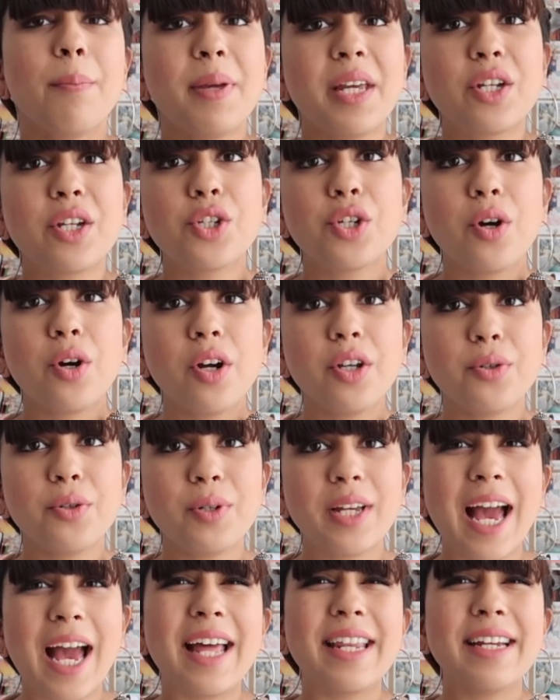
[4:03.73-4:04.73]
make sure
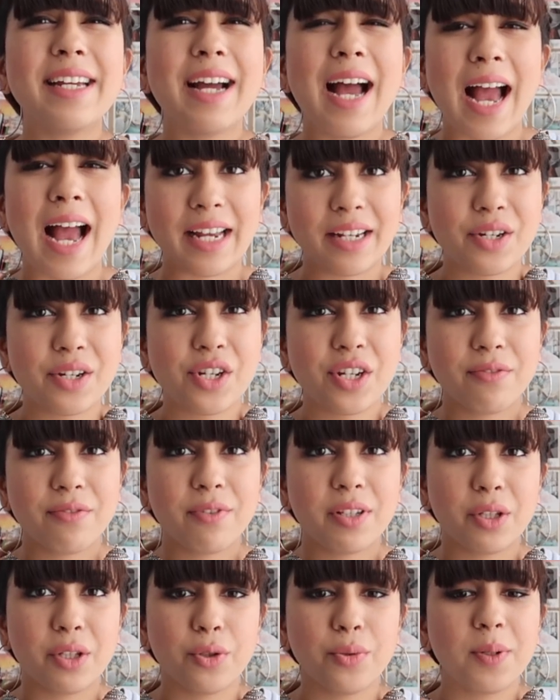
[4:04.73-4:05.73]
you carry a handkerchief
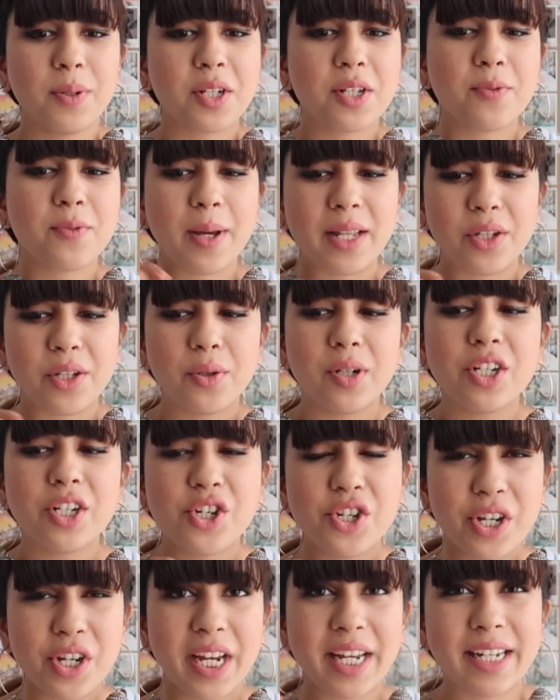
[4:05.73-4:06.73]
with you because when you're
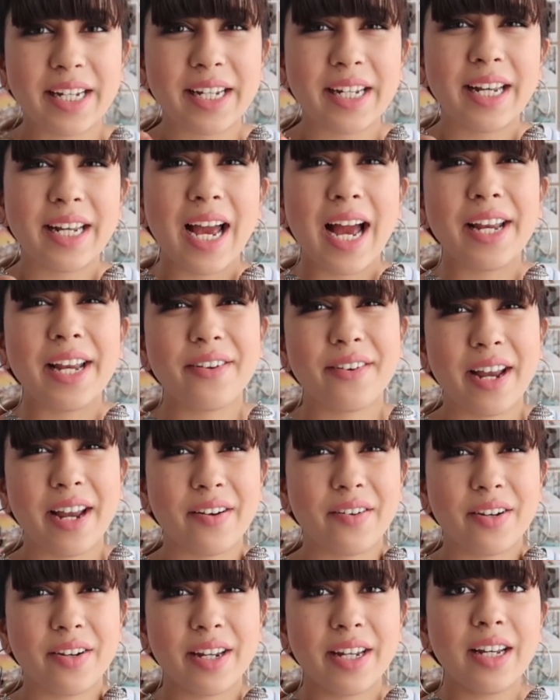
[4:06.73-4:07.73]
shading and
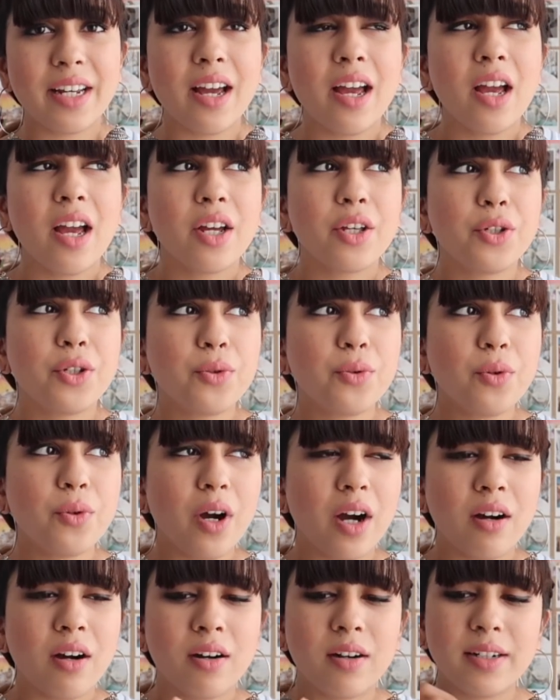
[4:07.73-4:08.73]
rendering, you
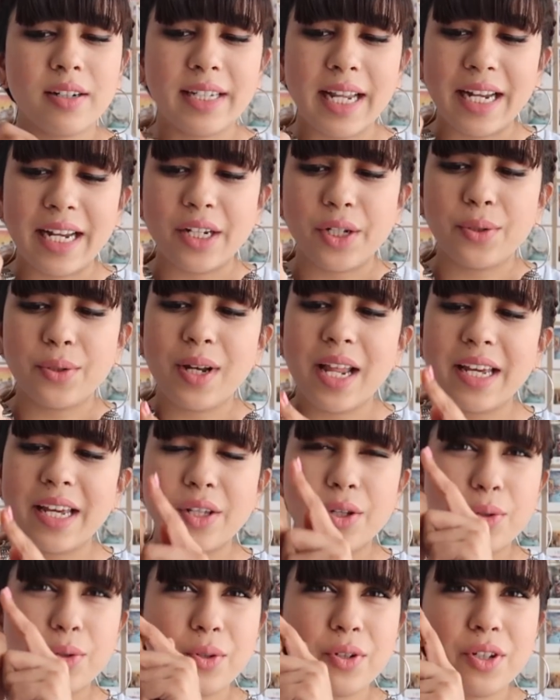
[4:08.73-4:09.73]
tend to,
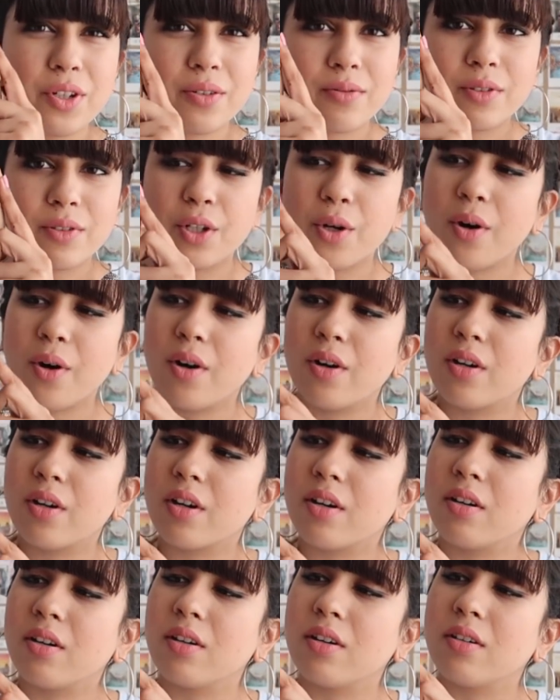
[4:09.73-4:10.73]
like, you know,
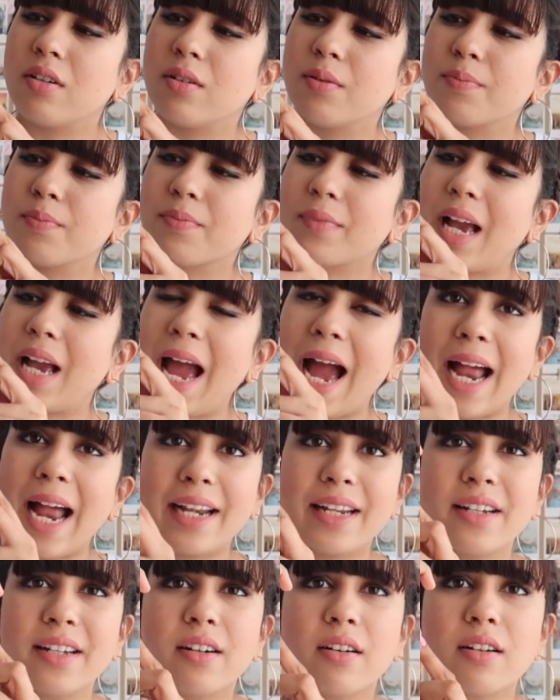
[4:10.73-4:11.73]
your
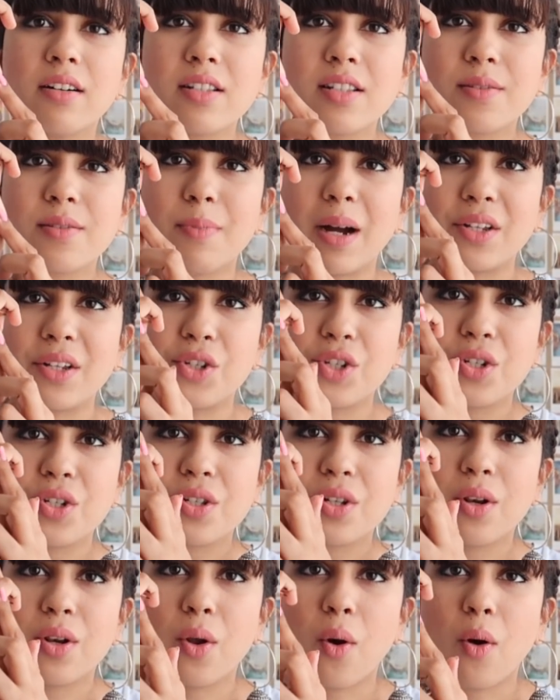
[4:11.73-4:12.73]
hand here
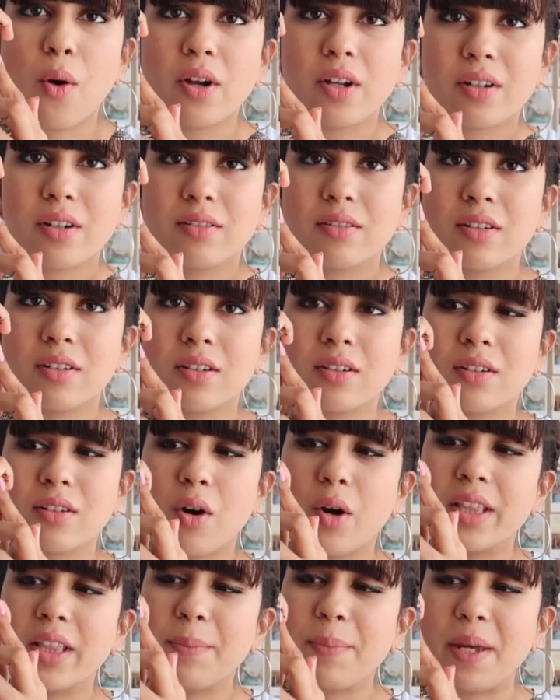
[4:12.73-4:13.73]
smudges a lot
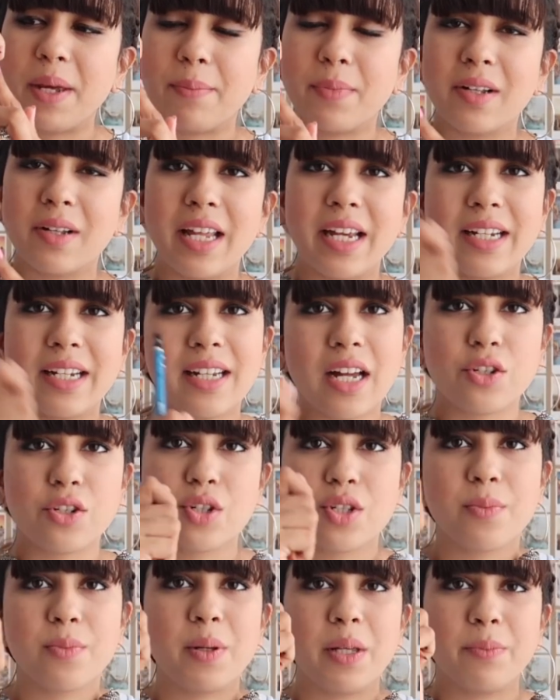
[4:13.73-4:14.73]
on the paper, like it
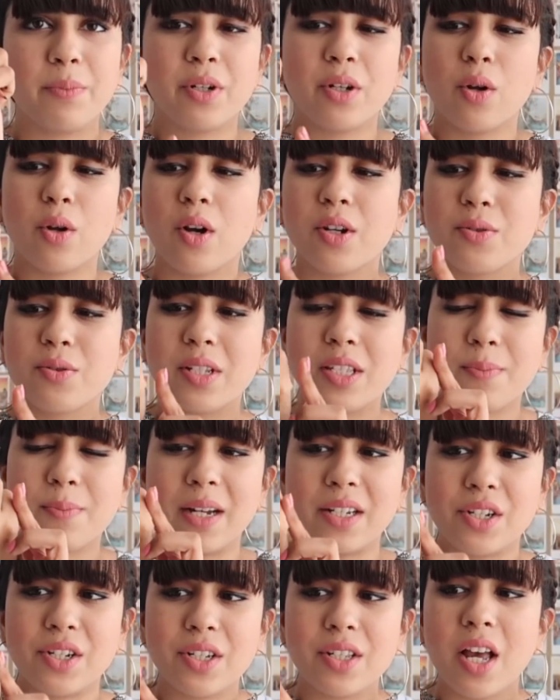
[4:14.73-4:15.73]
touches the paper a lot, so it
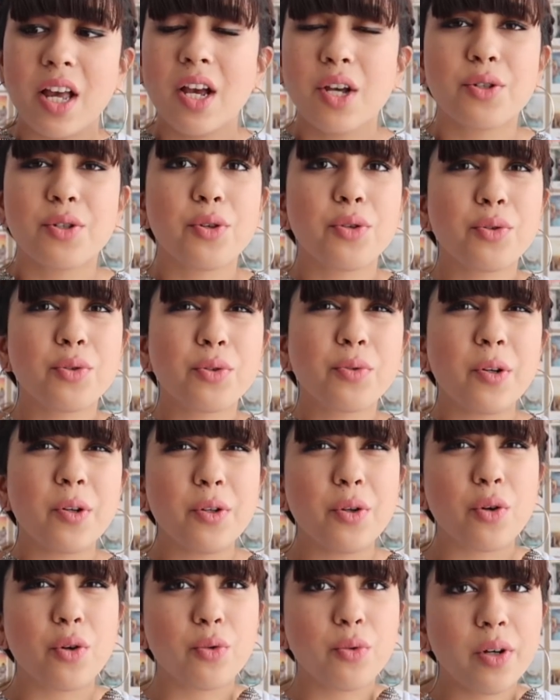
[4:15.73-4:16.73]
smudges. So you don't want
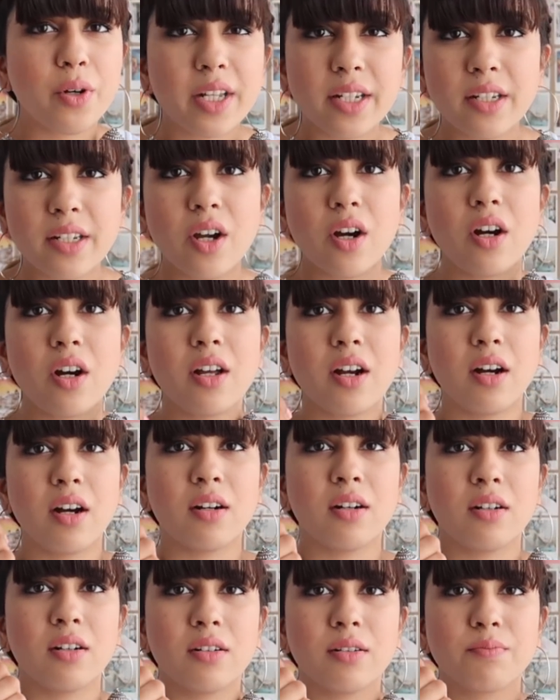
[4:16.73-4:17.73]
to ruin
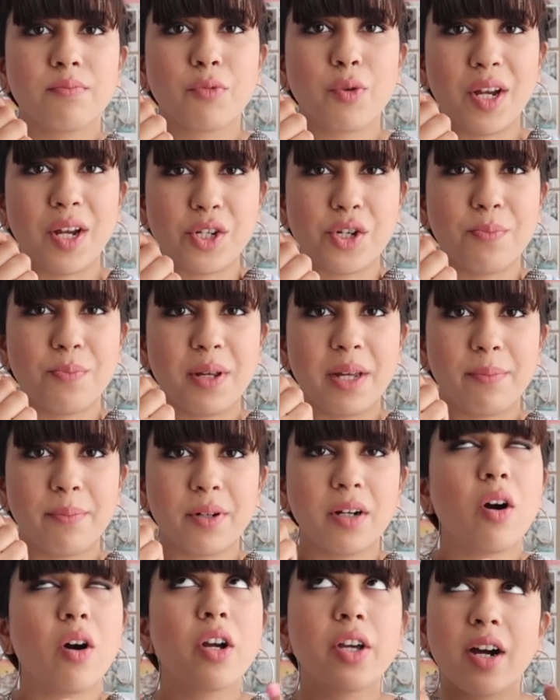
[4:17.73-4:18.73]
your question
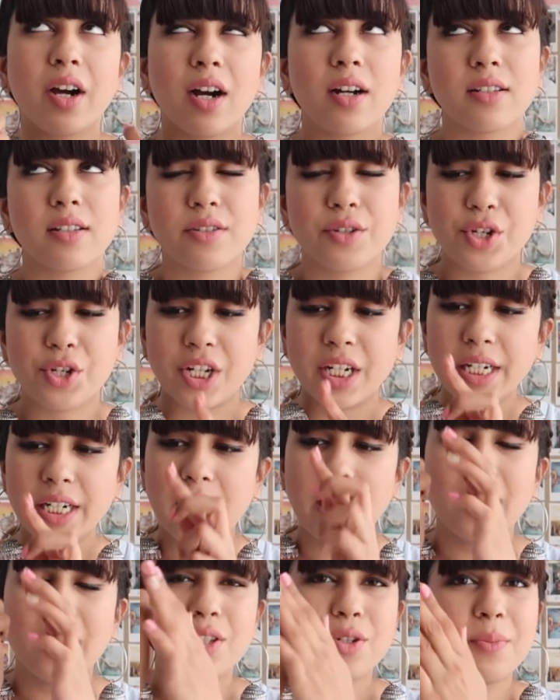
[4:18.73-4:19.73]
paper or your answer sheet.
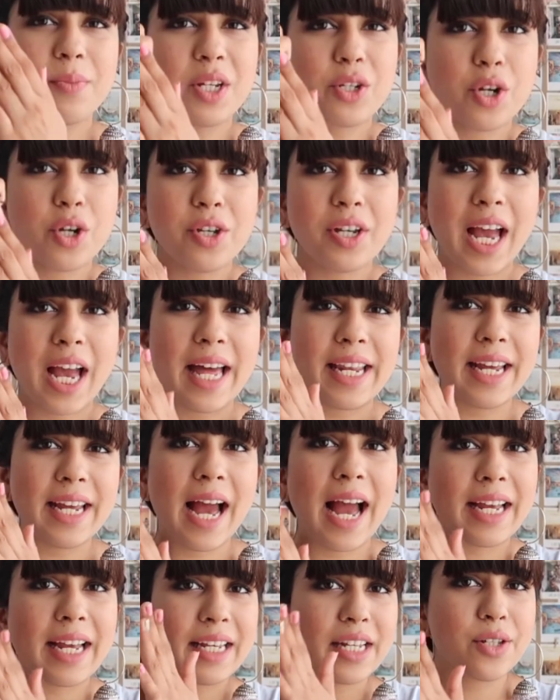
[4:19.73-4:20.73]
So make sure you carry a
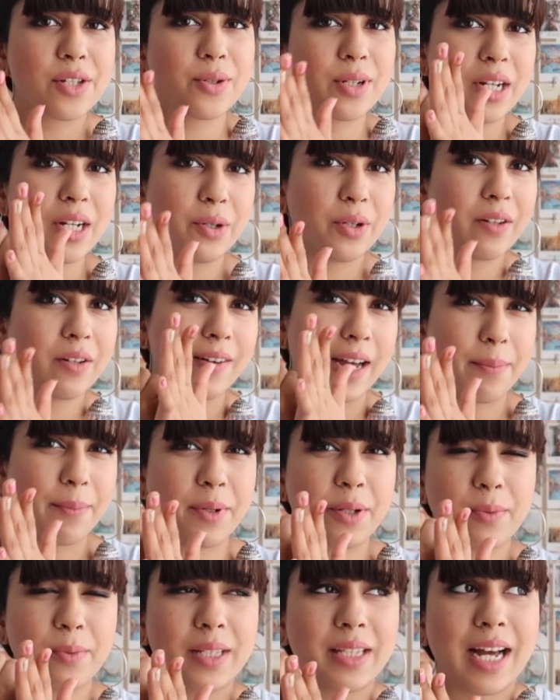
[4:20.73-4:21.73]
hanky so that you can wipe
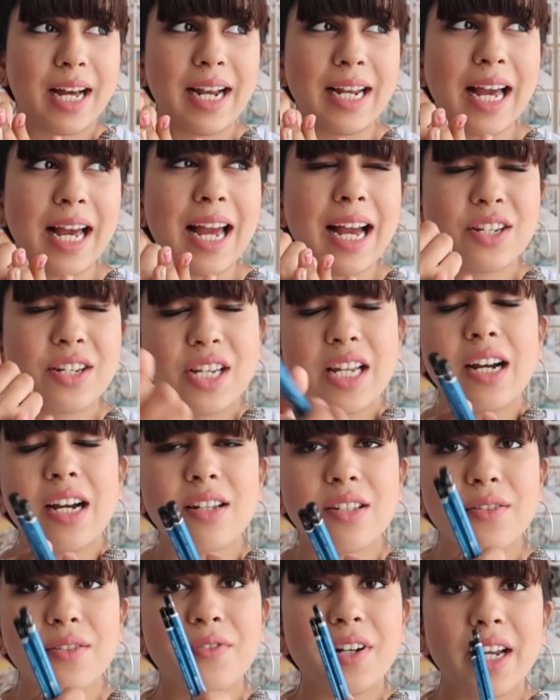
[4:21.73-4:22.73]
it with that. I actually
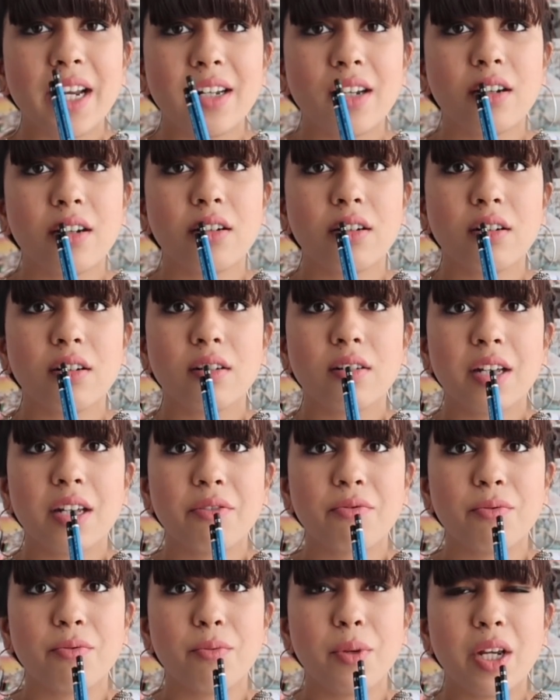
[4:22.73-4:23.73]
asked a friend
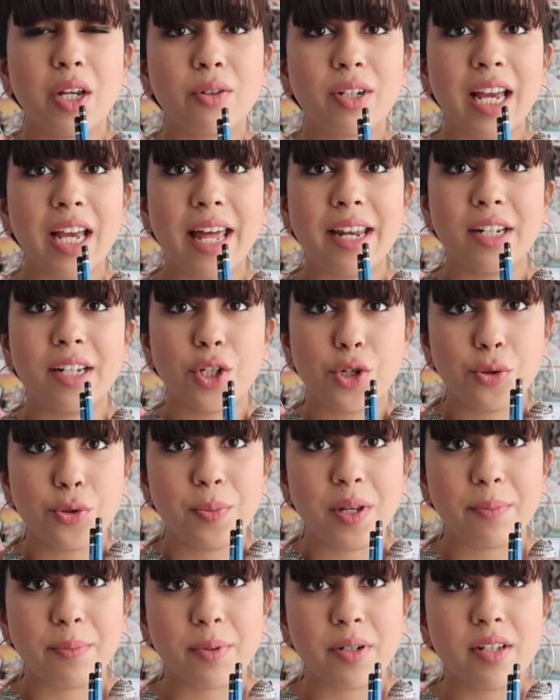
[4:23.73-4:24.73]
if we could carry tissue
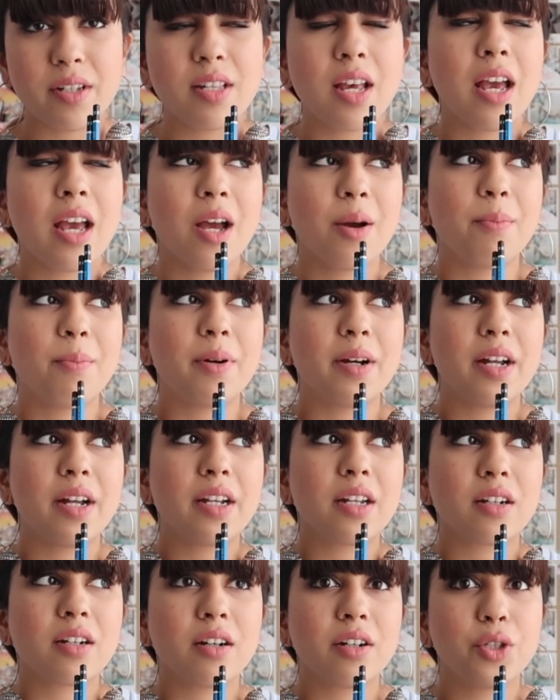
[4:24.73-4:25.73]
papers,
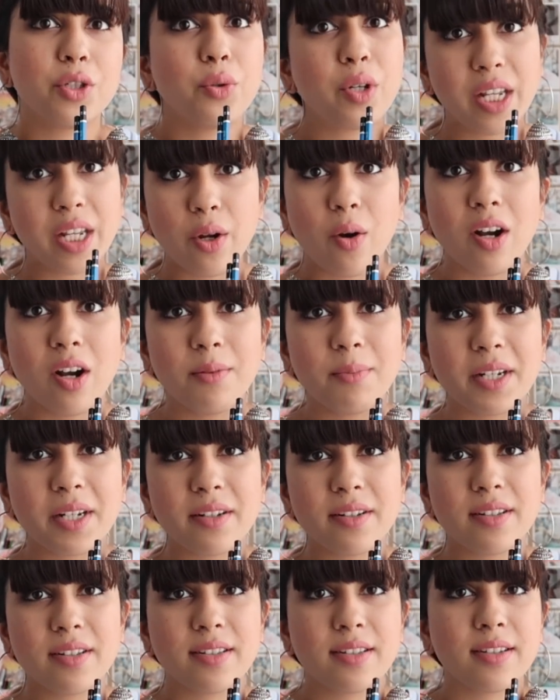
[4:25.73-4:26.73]
but you cannot
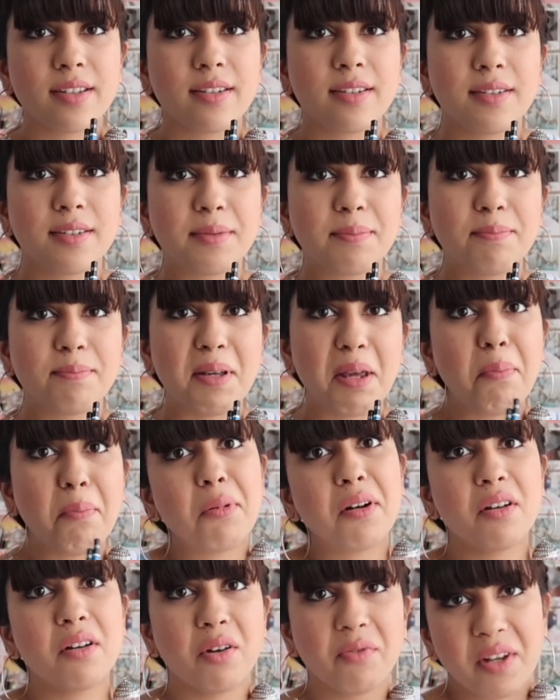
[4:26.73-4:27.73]
because
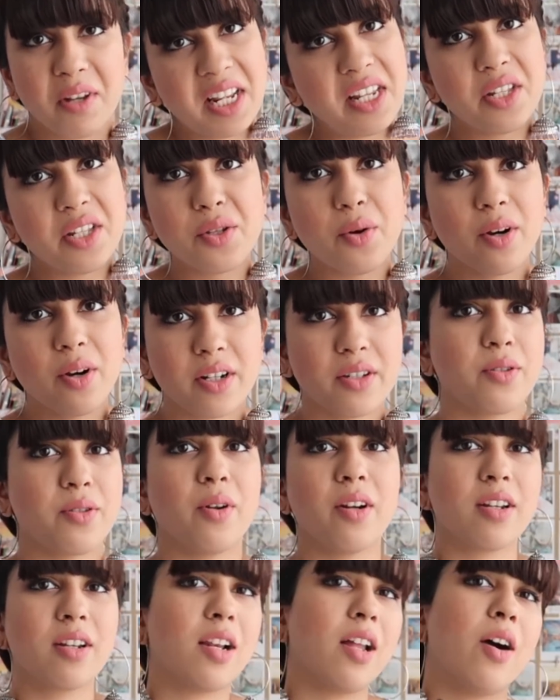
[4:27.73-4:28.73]
paper of any sort is
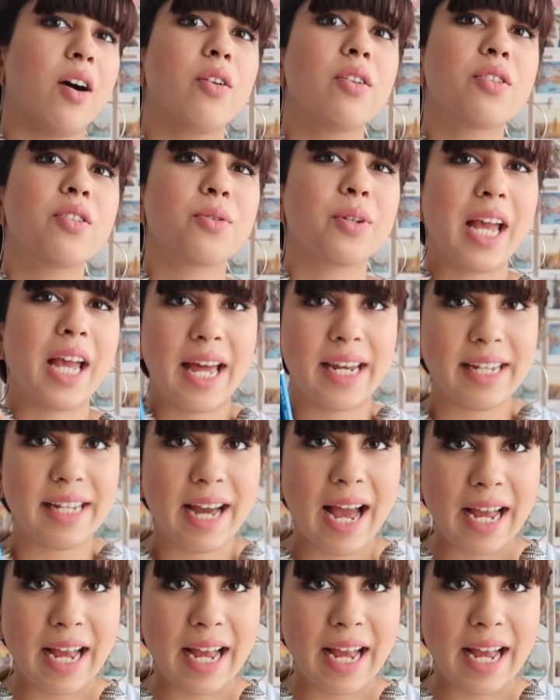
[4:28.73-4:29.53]
not allowed, so carry a